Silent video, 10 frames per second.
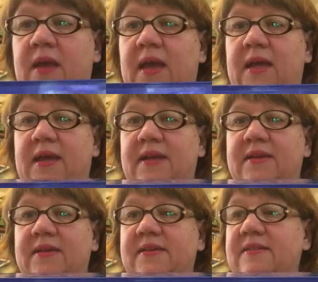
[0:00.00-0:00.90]

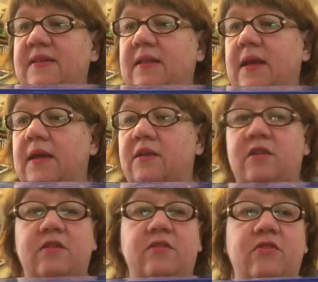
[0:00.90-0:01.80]
and Disneyland
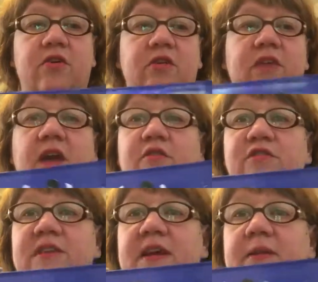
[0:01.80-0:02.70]
on the other
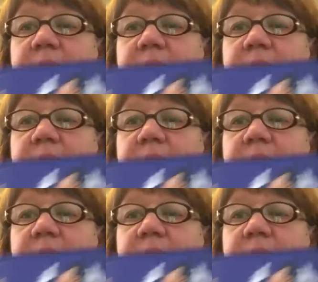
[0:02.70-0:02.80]
side.